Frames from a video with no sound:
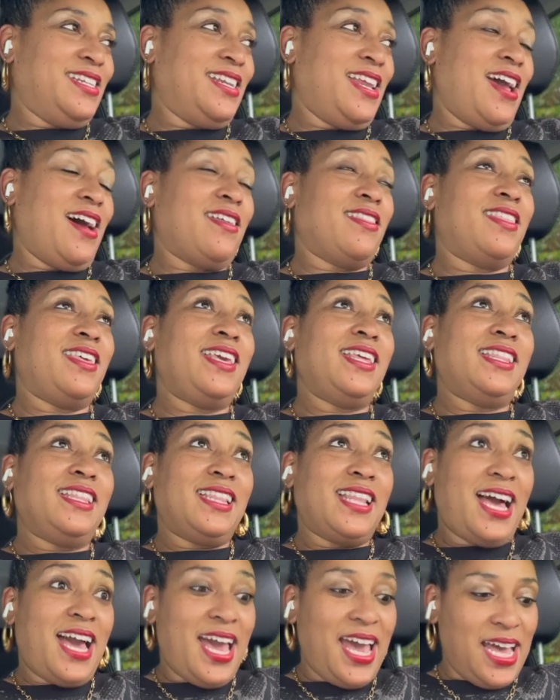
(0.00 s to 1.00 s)
now the
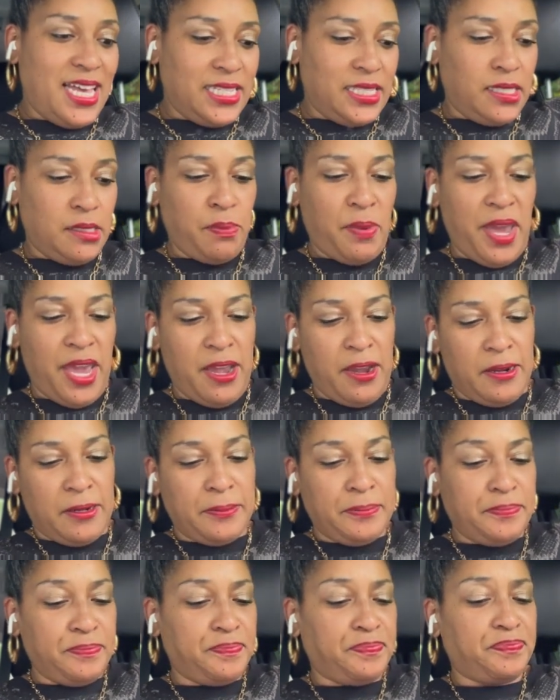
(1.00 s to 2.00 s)
last pair
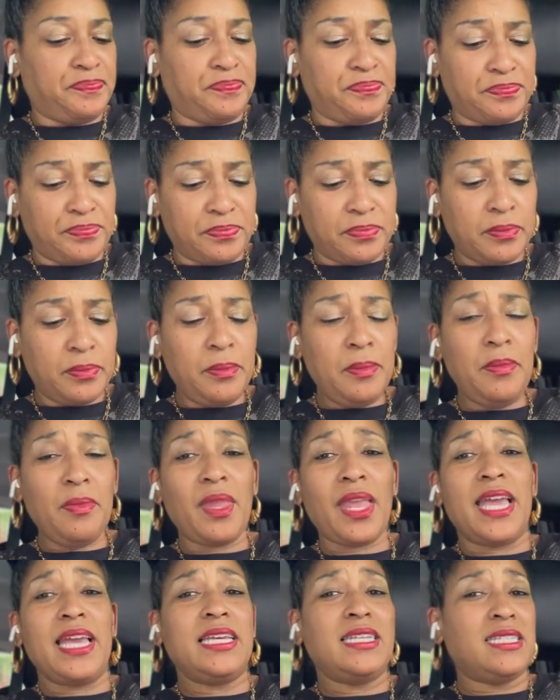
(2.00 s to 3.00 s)

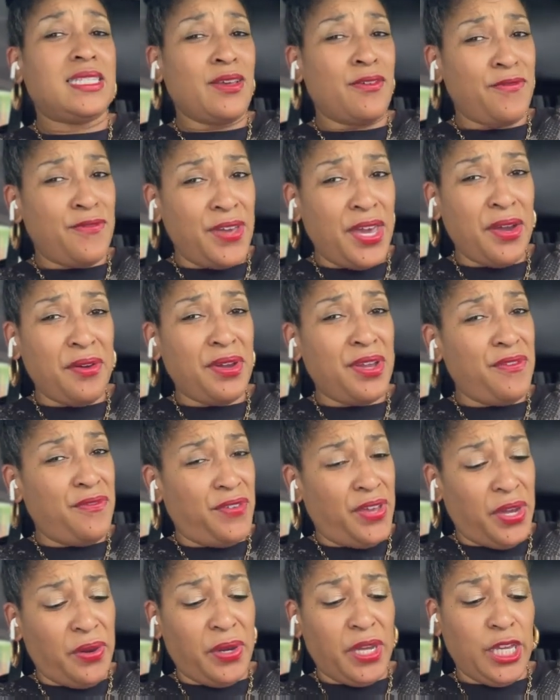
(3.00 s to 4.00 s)
is a very,
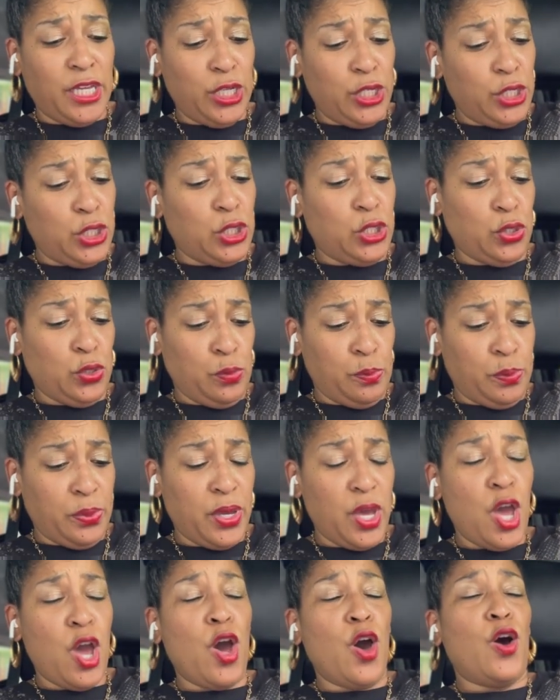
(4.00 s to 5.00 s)
very good dupe
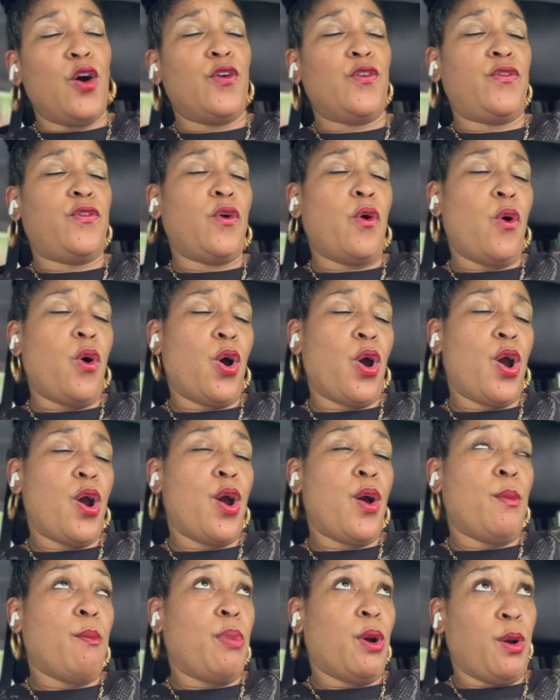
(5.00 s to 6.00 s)

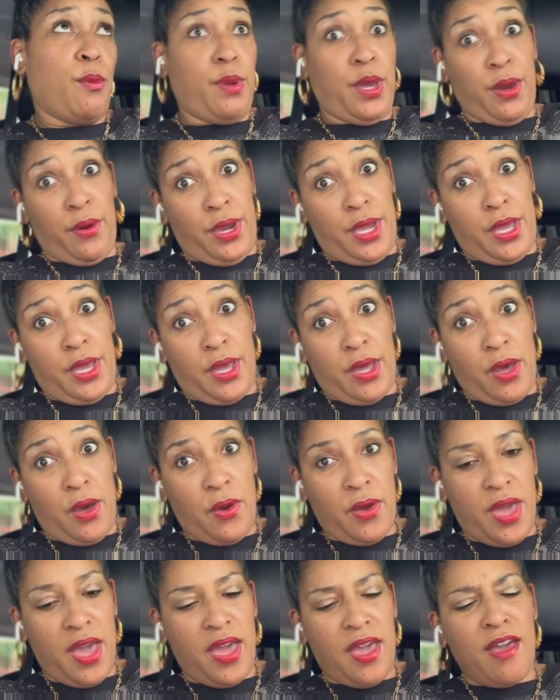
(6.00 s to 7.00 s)
for Burberry,
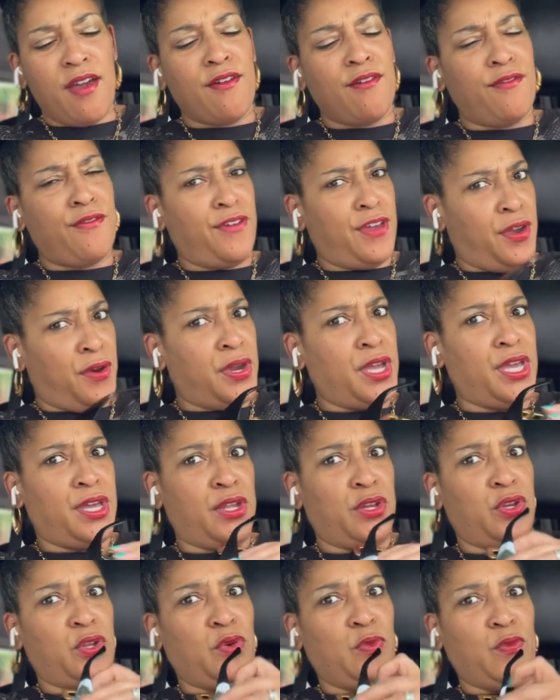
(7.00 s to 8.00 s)
okay? Very
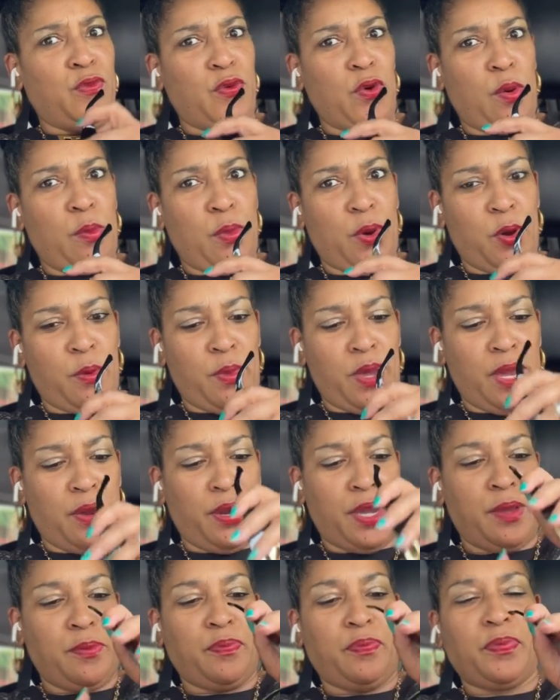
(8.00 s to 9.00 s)
good dupe for
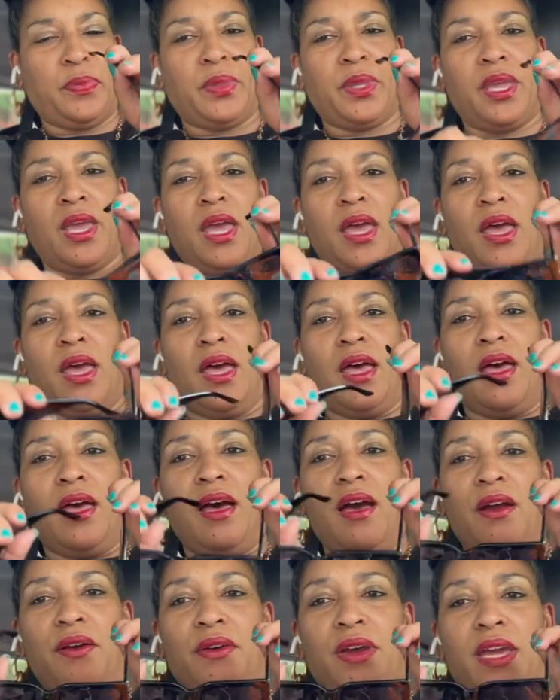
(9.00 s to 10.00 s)
Burberry.
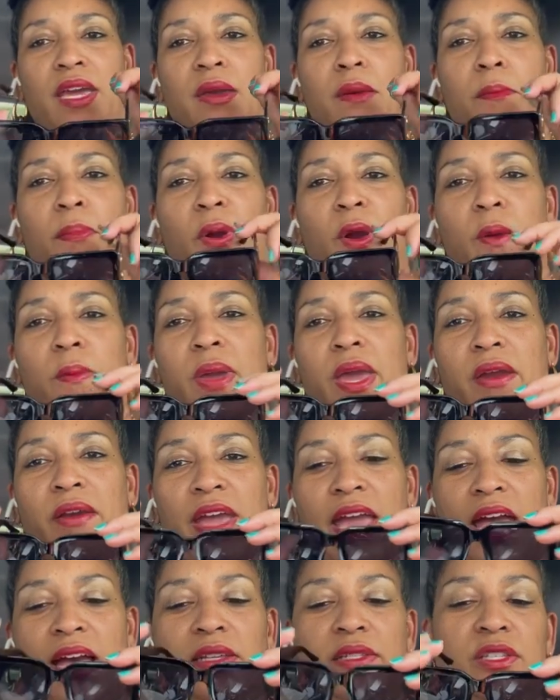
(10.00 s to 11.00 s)
All right,
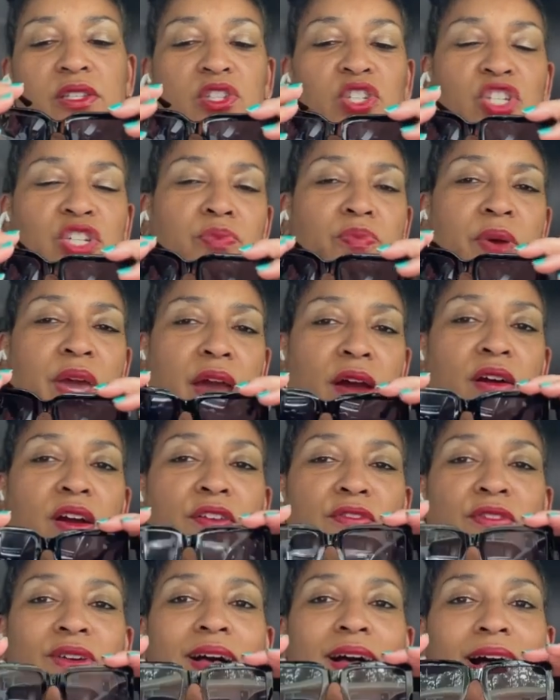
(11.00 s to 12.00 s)
Burberry has a pair
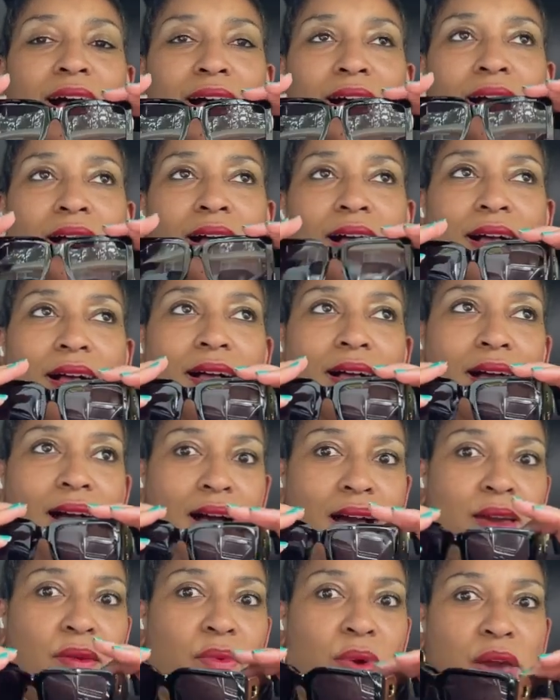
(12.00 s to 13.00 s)
of
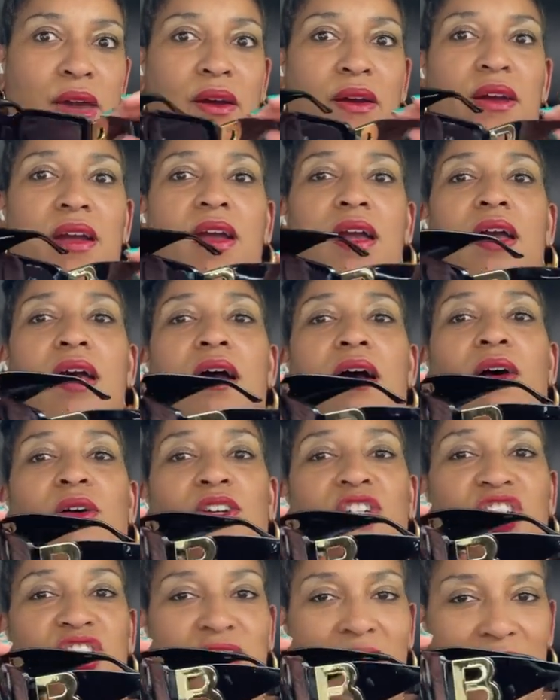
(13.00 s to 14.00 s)
eyewear
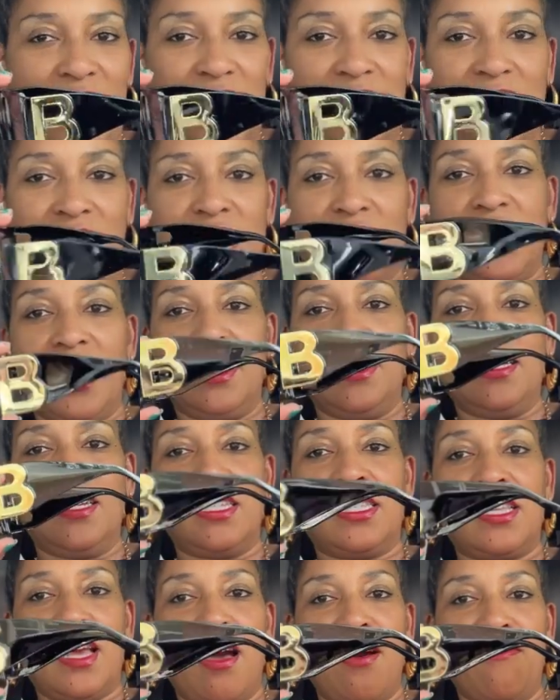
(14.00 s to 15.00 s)
or shades that
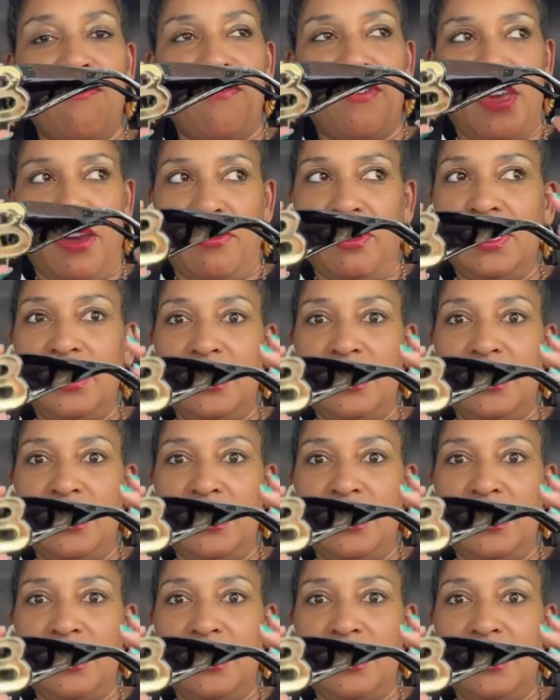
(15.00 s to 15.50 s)
looks very